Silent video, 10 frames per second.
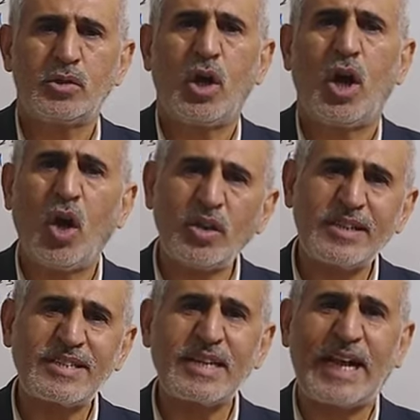So
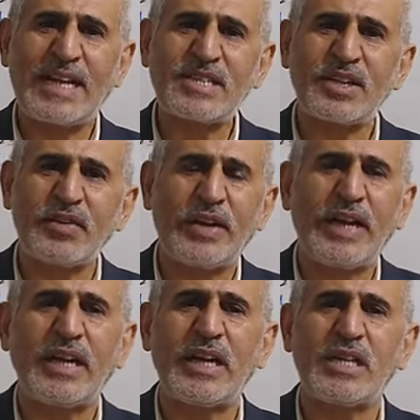how this acid
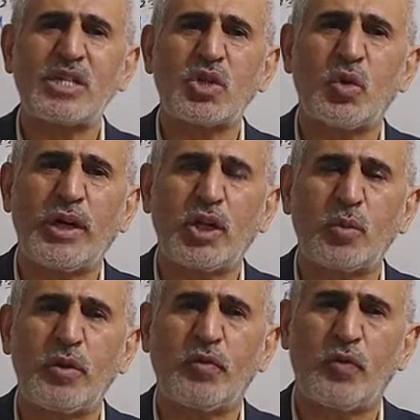rain is going
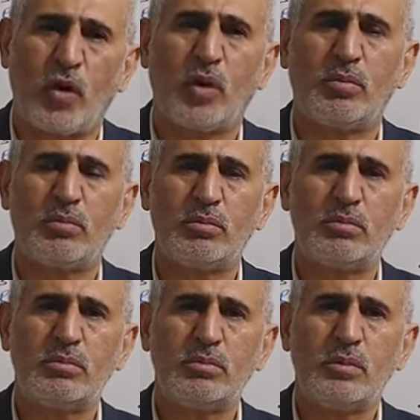to be
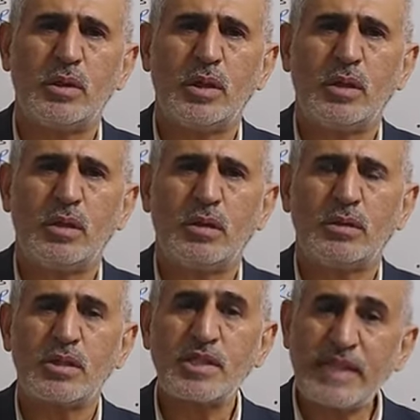formed?
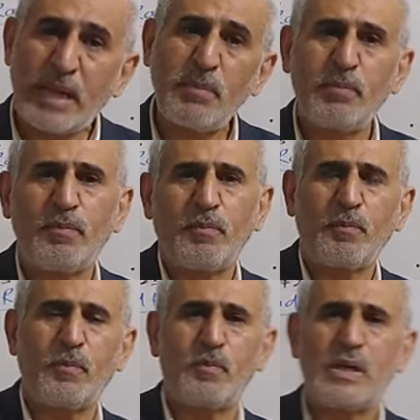
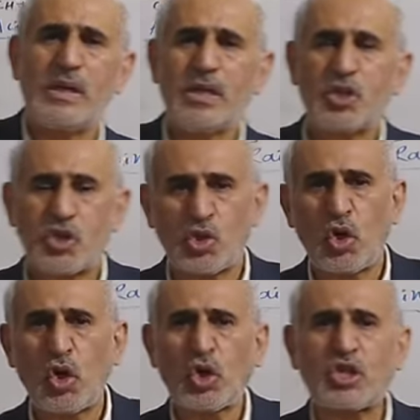Same
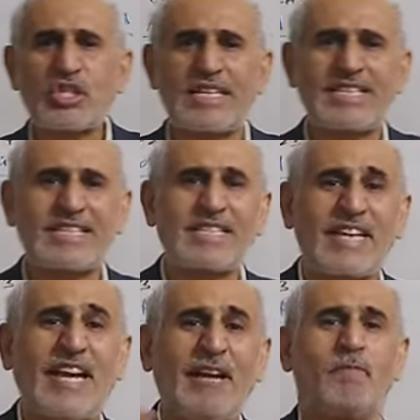source is the
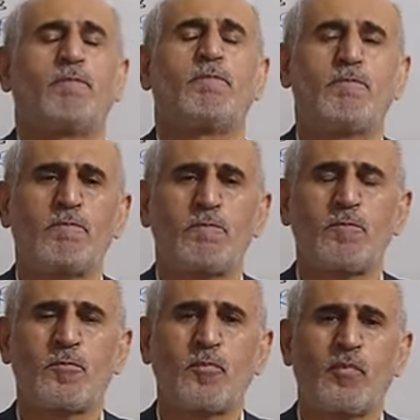same.
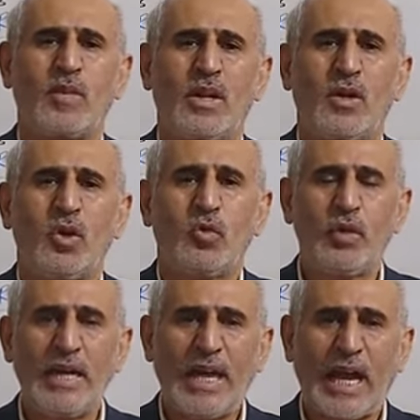
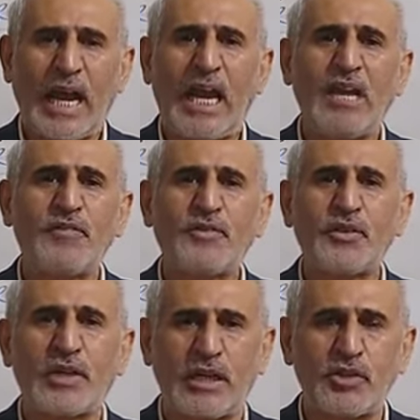We have
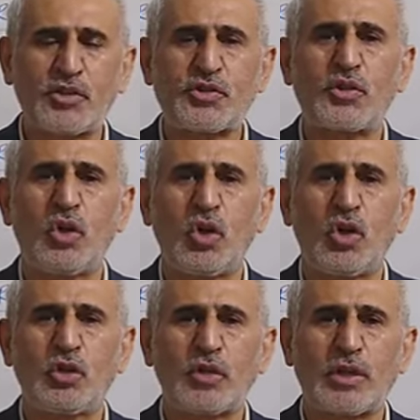to
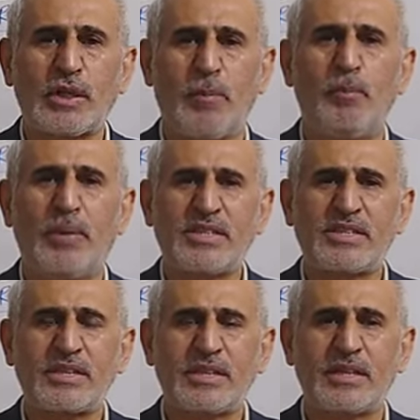control to
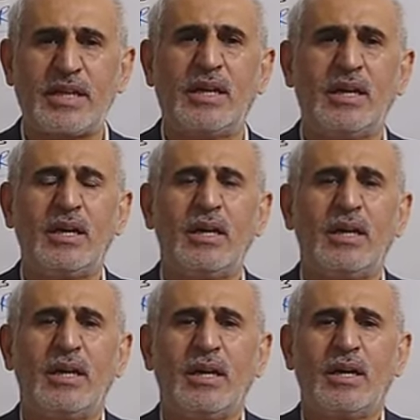combust the
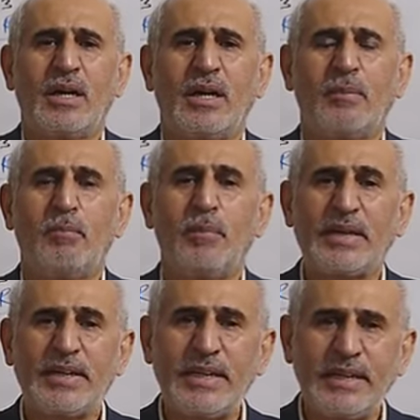
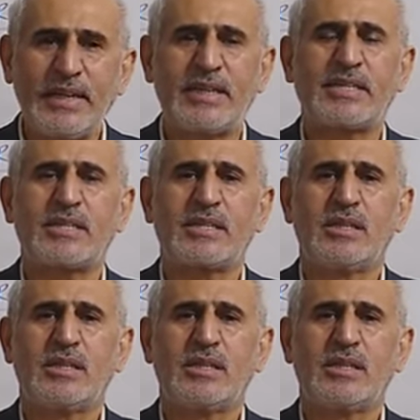materials,